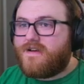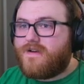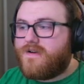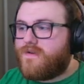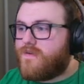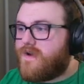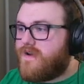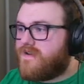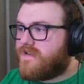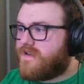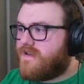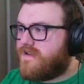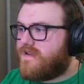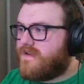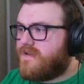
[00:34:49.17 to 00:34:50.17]
Where is it?
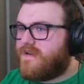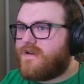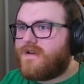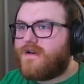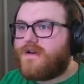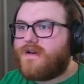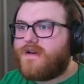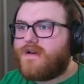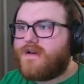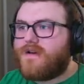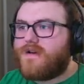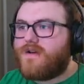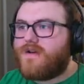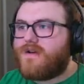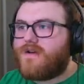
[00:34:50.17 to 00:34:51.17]

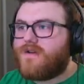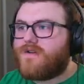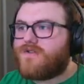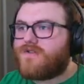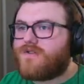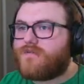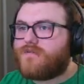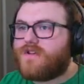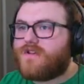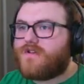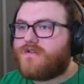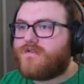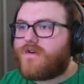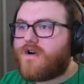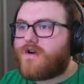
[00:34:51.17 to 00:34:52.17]
Shouldn't be too
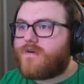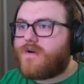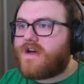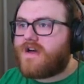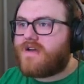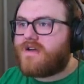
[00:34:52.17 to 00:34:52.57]
far away.